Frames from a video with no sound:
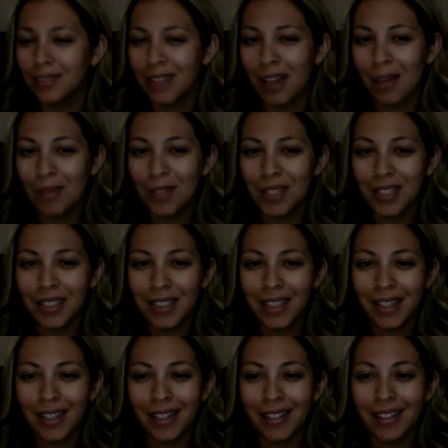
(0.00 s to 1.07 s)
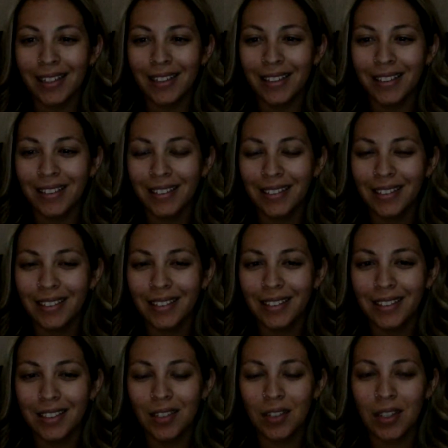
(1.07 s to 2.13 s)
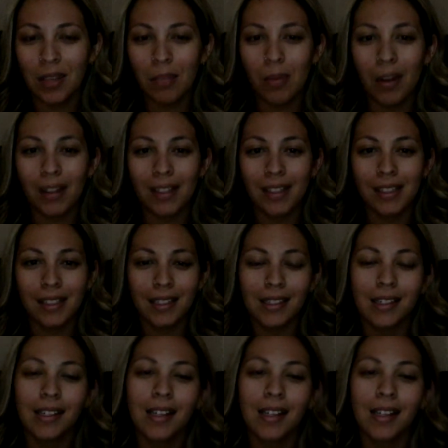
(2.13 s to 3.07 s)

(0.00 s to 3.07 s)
I'm just kidding. You keep practicing.